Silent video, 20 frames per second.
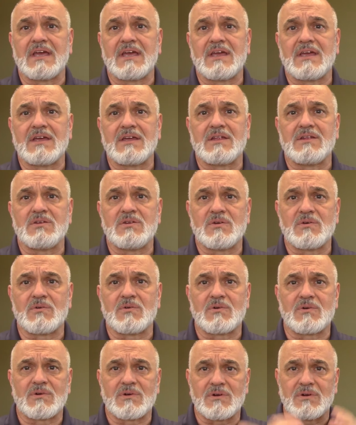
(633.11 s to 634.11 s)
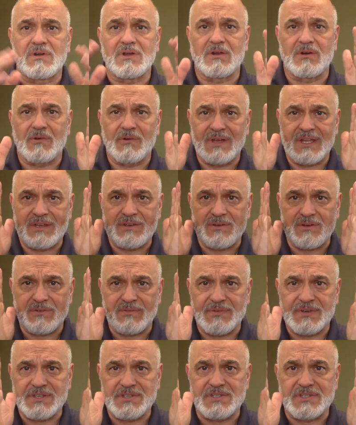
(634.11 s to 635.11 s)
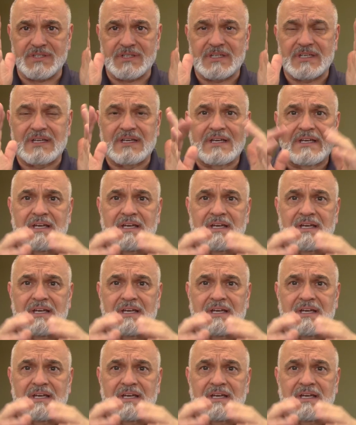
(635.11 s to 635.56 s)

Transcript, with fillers: in, your, you know, in your vision.